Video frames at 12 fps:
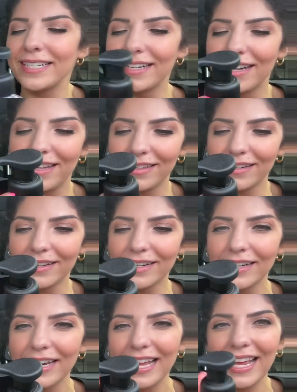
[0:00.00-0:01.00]
color,
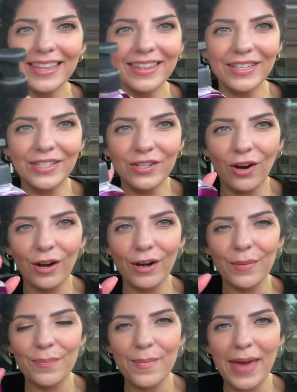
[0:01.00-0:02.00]
and the
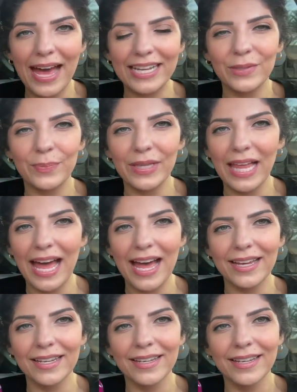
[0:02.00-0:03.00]
dark matte
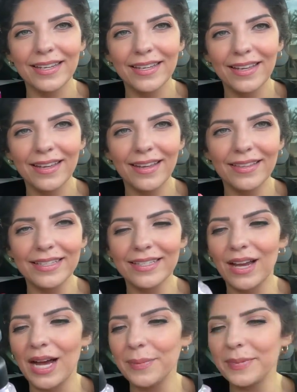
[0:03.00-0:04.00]
black on the
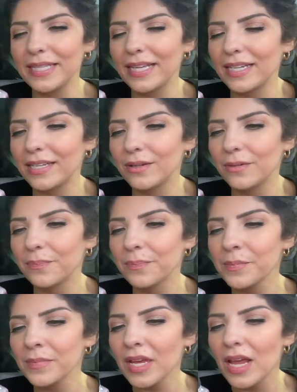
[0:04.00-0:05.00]
top. Isn't that cute?
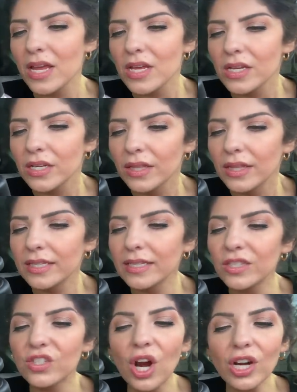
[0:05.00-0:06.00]
This
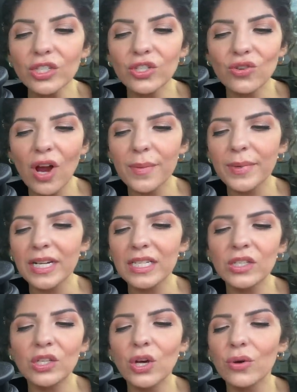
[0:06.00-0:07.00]
is Dark
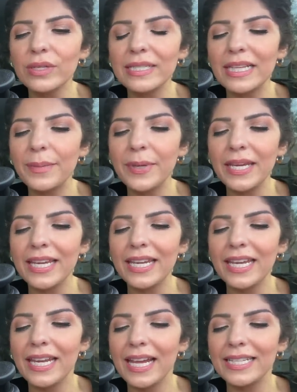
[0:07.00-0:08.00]
Strawberries, Ghostly
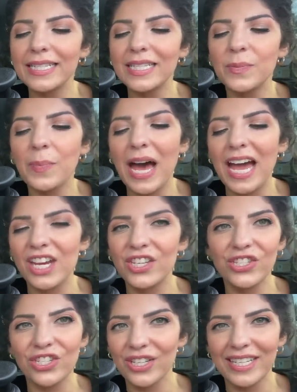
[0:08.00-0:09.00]
Peony, and Spine
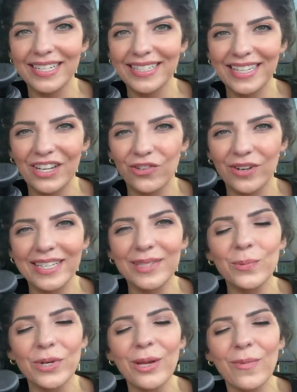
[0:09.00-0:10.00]
Chilling
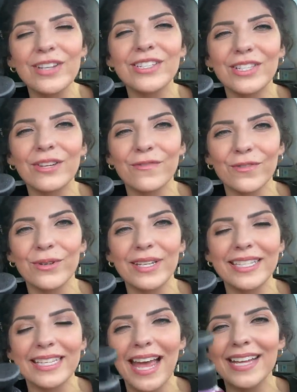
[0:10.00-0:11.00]
Citrus. Pretty much it's a
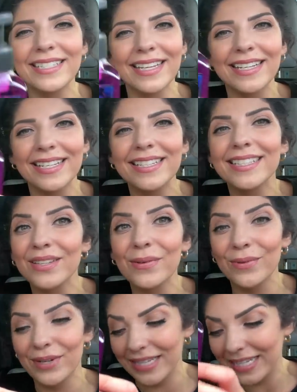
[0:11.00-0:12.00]
fruity scent, and it's
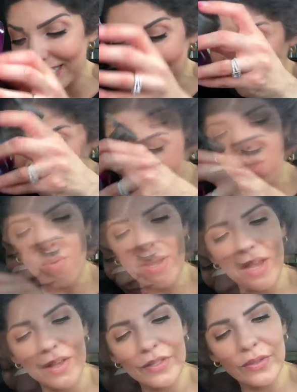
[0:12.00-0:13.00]
really delicious. Oh,
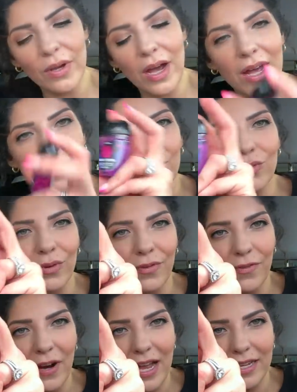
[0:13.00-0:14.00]
I also got Ghoul
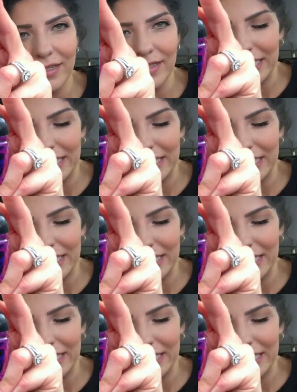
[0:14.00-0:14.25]
Friend